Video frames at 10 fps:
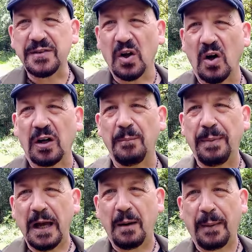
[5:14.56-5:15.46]
to talk a
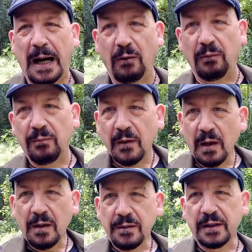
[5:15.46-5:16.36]
bit about
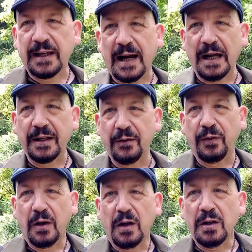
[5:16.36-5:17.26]
the kind of
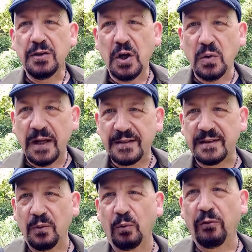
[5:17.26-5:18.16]
units
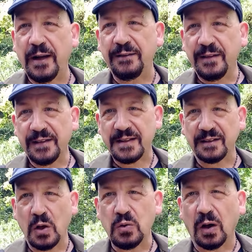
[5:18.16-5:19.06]
that were in this
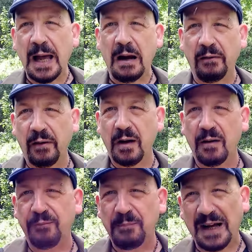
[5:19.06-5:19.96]
local area
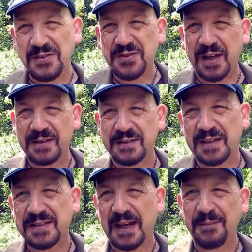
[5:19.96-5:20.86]
of Manchester,
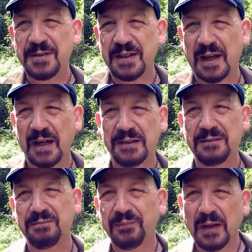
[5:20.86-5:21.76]
Tameside,
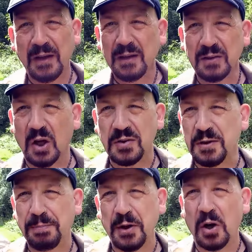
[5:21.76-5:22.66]

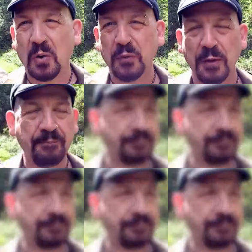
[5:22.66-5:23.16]
Glossop and Oldham.